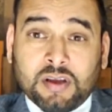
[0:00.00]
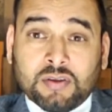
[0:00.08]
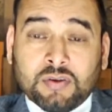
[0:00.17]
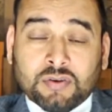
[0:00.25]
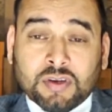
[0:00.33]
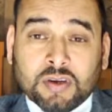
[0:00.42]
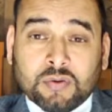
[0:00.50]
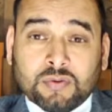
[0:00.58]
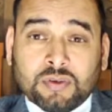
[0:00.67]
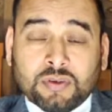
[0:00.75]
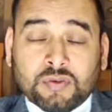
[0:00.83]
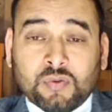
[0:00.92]
not
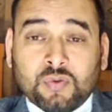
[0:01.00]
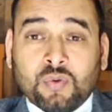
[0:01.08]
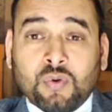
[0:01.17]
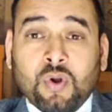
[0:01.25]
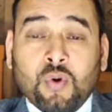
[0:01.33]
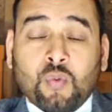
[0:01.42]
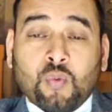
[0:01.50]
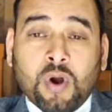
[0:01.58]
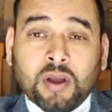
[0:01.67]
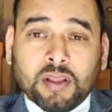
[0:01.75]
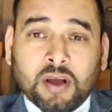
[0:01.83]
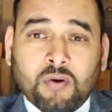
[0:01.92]
according to law,
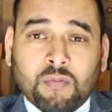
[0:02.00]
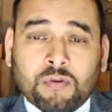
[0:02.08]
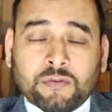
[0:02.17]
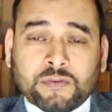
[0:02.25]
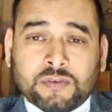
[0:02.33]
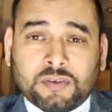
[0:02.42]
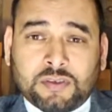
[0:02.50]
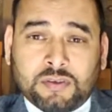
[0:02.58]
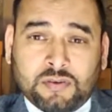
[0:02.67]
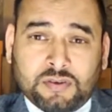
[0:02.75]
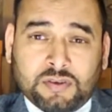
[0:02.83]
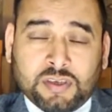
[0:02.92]
why the Home Office
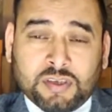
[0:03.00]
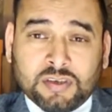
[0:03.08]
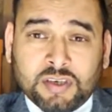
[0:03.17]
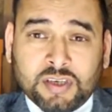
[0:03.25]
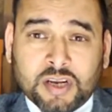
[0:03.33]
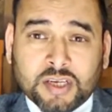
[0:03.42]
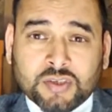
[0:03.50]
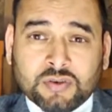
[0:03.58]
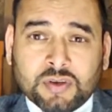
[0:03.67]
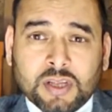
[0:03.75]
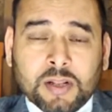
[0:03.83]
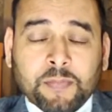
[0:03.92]
decision is
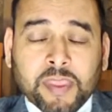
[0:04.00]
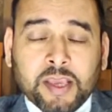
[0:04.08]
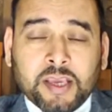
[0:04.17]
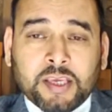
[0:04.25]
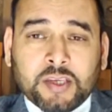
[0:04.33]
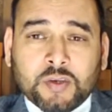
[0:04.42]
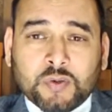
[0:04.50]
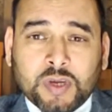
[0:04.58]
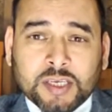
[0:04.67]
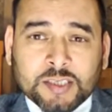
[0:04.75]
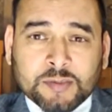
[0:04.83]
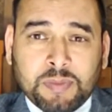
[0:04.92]
irrational. You need to
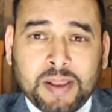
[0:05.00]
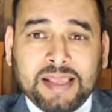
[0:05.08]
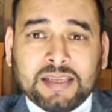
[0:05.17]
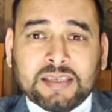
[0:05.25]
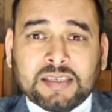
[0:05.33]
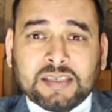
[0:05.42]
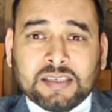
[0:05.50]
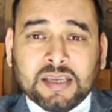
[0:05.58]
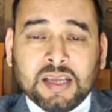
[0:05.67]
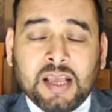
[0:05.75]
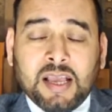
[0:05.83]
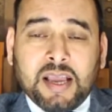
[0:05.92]
explain it,
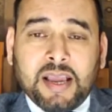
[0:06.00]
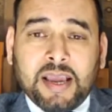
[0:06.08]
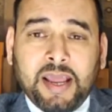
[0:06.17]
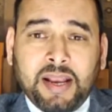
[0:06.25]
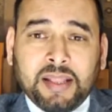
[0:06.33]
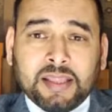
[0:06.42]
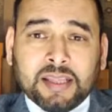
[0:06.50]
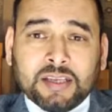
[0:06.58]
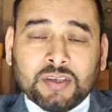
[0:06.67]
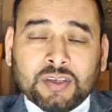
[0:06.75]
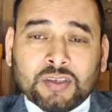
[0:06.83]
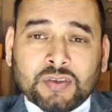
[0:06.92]
and then
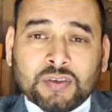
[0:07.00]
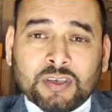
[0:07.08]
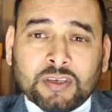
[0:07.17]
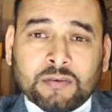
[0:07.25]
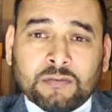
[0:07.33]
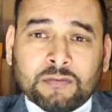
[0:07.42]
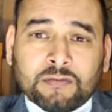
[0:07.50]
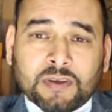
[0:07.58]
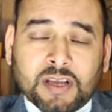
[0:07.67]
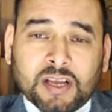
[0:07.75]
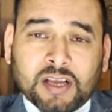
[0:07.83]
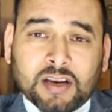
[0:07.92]
you need to give
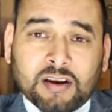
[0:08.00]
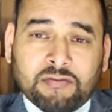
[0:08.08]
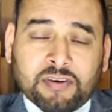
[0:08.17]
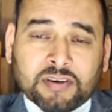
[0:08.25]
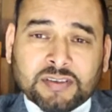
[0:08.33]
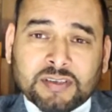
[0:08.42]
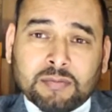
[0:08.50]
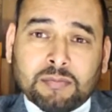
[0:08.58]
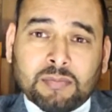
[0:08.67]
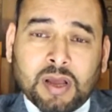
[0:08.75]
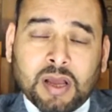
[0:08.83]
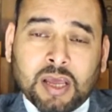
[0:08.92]
refer
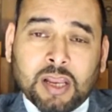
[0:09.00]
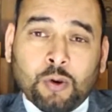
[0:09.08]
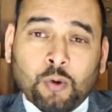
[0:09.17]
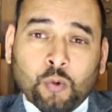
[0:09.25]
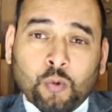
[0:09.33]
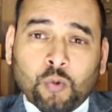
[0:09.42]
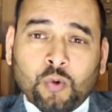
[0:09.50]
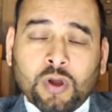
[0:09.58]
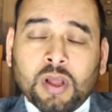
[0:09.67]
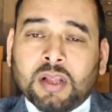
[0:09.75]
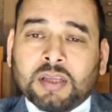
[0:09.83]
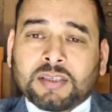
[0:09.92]
some law,
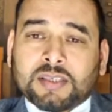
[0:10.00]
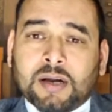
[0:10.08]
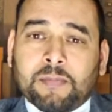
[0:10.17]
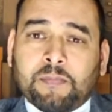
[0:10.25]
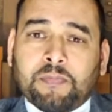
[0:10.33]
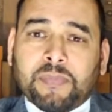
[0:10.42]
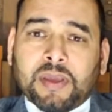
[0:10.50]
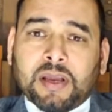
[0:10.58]
some